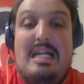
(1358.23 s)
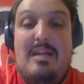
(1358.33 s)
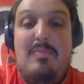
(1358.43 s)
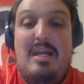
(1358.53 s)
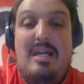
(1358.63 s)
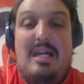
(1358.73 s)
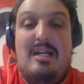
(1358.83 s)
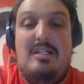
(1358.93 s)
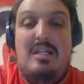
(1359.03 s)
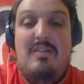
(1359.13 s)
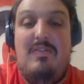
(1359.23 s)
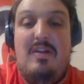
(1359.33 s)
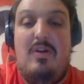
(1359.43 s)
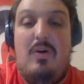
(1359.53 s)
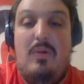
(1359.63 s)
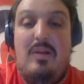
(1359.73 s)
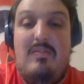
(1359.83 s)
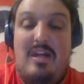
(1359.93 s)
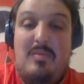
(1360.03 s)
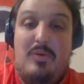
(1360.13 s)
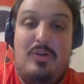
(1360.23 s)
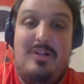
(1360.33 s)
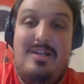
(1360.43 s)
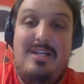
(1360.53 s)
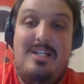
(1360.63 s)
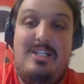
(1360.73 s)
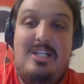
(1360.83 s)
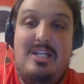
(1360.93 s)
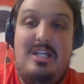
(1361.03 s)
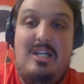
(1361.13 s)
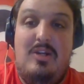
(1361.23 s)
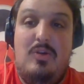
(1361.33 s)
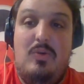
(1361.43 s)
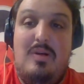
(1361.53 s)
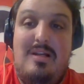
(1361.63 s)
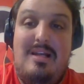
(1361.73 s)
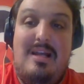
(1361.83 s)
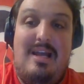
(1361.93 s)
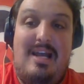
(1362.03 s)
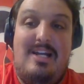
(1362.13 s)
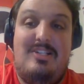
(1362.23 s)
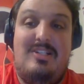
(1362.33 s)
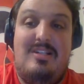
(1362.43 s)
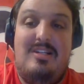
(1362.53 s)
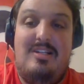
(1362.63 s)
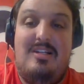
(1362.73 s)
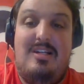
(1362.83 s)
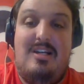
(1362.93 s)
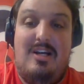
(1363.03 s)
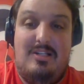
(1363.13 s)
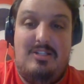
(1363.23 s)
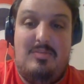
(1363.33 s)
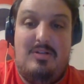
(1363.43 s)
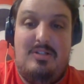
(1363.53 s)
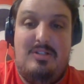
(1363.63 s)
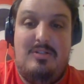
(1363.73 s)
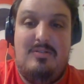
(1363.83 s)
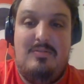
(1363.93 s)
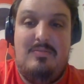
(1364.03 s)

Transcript: eBay Guaranteed Fit only available to U S customers.